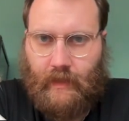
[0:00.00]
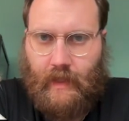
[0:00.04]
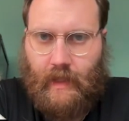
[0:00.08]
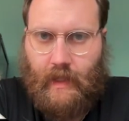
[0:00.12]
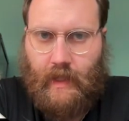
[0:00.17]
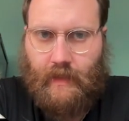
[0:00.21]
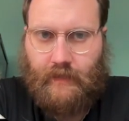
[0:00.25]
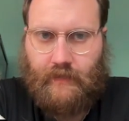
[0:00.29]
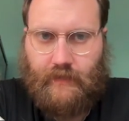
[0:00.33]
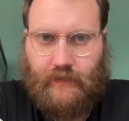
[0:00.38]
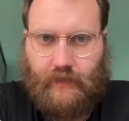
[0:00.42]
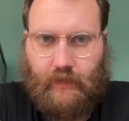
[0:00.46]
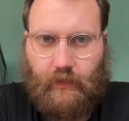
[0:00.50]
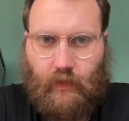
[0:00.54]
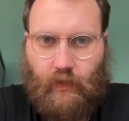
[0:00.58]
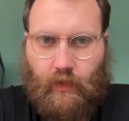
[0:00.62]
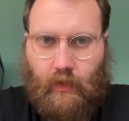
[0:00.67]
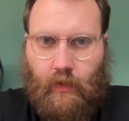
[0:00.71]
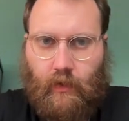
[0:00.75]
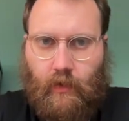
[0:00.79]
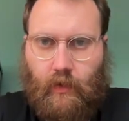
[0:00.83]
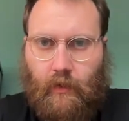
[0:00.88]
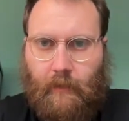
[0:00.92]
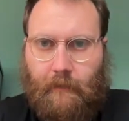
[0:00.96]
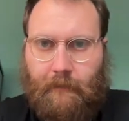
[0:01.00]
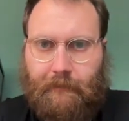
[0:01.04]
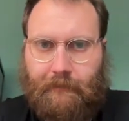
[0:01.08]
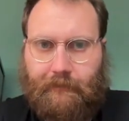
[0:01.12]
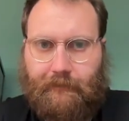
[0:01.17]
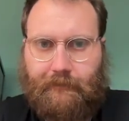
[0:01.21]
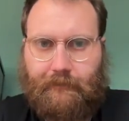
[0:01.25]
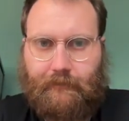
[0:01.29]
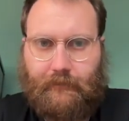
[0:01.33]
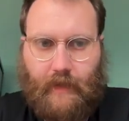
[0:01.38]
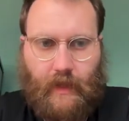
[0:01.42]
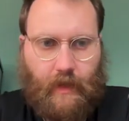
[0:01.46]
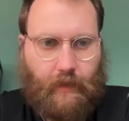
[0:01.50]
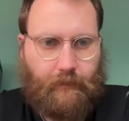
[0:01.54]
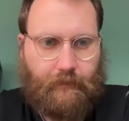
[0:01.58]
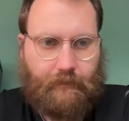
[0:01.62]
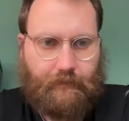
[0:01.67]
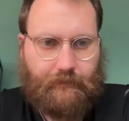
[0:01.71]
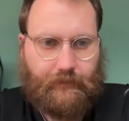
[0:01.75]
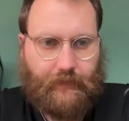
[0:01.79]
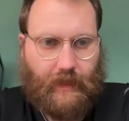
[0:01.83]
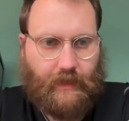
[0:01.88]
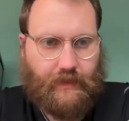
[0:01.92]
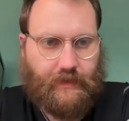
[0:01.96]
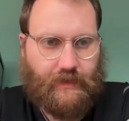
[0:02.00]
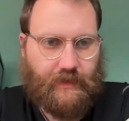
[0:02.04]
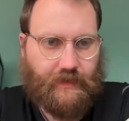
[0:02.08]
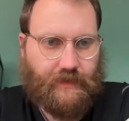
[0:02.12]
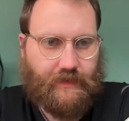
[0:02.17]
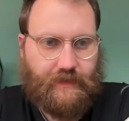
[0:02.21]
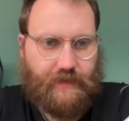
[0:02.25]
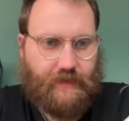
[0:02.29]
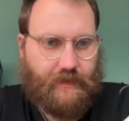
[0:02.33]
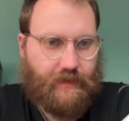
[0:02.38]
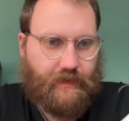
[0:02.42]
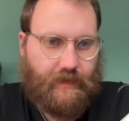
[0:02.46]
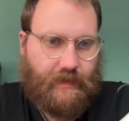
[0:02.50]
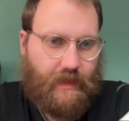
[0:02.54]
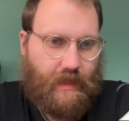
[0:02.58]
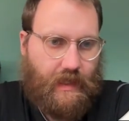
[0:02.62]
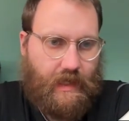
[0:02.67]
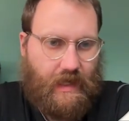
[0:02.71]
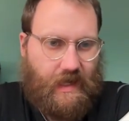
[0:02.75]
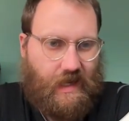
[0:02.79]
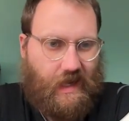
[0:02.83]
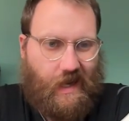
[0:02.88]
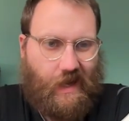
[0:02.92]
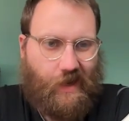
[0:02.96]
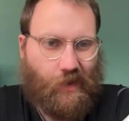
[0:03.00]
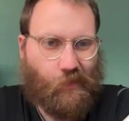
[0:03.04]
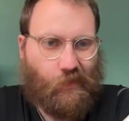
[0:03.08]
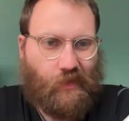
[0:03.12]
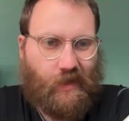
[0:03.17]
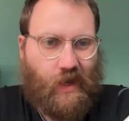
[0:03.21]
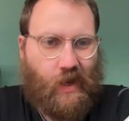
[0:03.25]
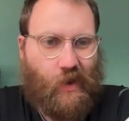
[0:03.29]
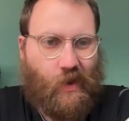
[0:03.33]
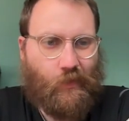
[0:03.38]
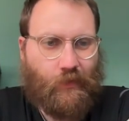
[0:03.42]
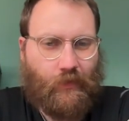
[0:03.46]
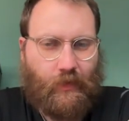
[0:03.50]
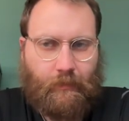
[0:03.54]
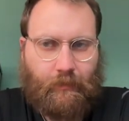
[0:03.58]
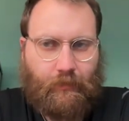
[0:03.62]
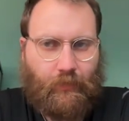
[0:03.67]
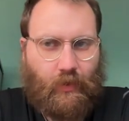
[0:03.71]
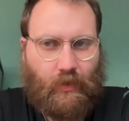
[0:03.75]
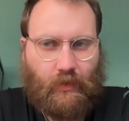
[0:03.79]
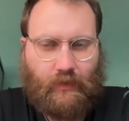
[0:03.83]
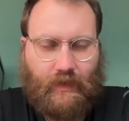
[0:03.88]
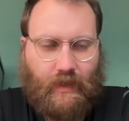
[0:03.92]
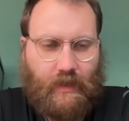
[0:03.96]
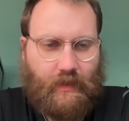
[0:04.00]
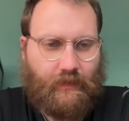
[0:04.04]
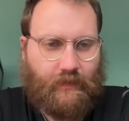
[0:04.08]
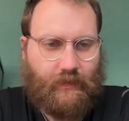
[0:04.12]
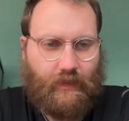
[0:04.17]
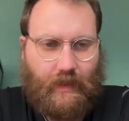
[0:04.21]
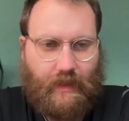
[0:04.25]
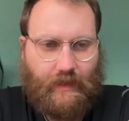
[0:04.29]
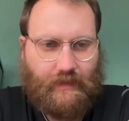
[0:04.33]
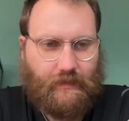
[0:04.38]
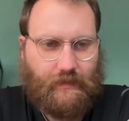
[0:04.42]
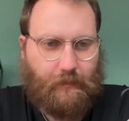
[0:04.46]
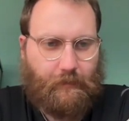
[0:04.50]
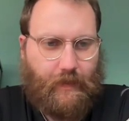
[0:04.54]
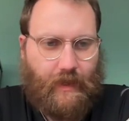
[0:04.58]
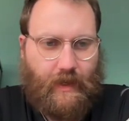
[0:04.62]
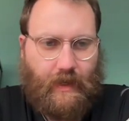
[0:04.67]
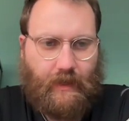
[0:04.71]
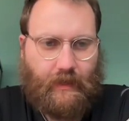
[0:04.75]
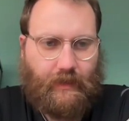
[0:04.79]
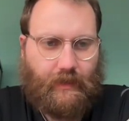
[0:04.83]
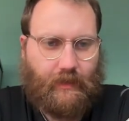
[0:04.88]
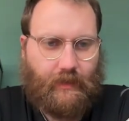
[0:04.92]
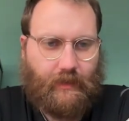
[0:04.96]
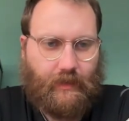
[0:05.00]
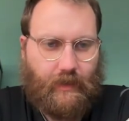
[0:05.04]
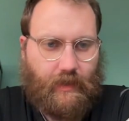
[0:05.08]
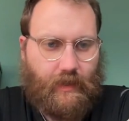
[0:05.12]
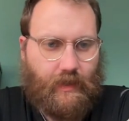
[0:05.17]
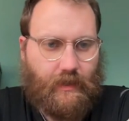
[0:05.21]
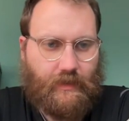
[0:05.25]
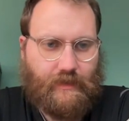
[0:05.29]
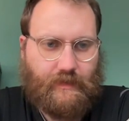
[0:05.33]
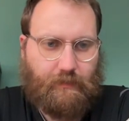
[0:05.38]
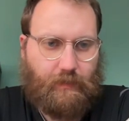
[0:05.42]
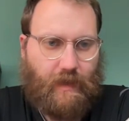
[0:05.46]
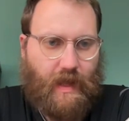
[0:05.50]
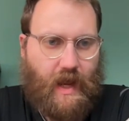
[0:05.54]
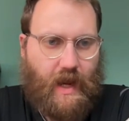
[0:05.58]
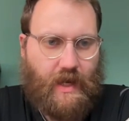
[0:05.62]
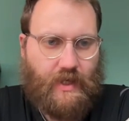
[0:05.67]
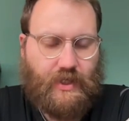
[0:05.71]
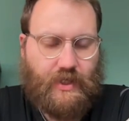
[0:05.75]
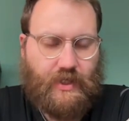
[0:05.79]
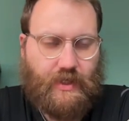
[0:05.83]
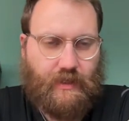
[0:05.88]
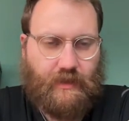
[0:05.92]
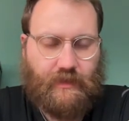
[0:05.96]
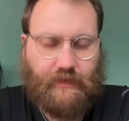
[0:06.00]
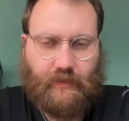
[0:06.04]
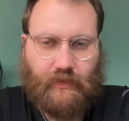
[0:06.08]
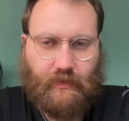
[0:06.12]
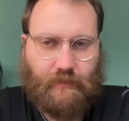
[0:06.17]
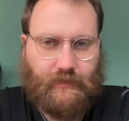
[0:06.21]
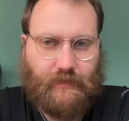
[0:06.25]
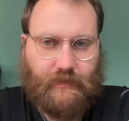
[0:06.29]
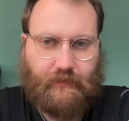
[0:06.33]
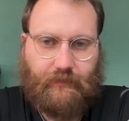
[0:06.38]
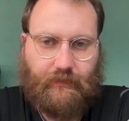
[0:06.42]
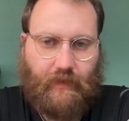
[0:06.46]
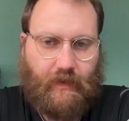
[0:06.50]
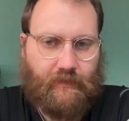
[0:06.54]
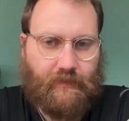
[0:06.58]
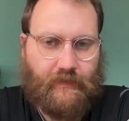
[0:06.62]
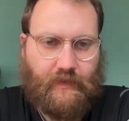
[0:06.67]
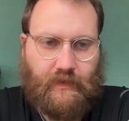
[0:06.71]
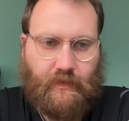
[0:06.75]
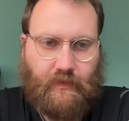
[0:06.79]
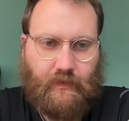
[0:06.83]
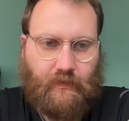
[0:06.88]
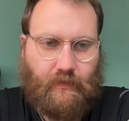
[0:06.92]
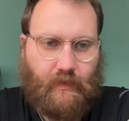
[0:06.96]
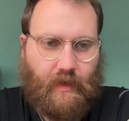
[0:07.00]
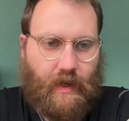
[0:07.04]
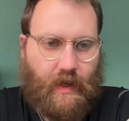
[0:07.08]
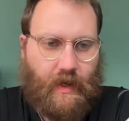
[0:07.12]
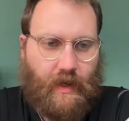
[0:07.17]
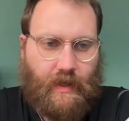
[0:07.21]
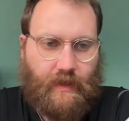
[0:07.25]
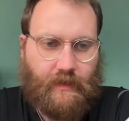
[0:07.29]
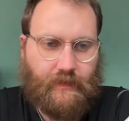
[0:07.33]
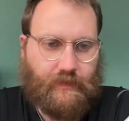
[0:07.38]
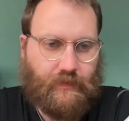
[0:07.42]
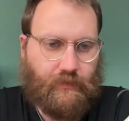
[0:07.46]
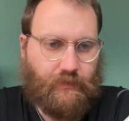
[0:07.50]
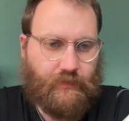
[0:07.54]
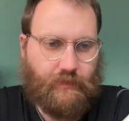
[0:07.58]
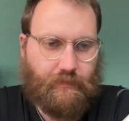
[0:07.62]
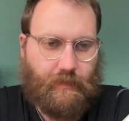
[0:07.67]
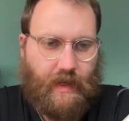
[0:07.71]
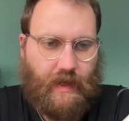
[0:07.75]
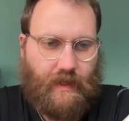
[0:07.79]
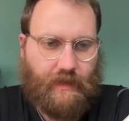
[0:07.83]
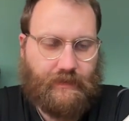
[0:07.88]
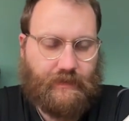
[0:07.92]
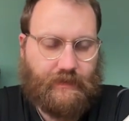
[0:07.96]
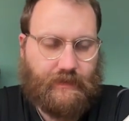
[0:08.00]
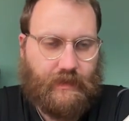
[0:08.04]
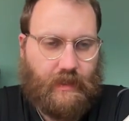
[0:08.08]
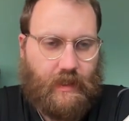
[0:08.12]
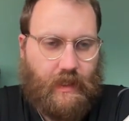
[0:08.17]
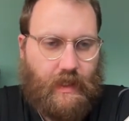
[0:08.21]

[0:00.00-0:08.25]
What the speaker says: And so, yeah, that's just, I don't count on Product Hunt as a big splash in terms of revenue and user base.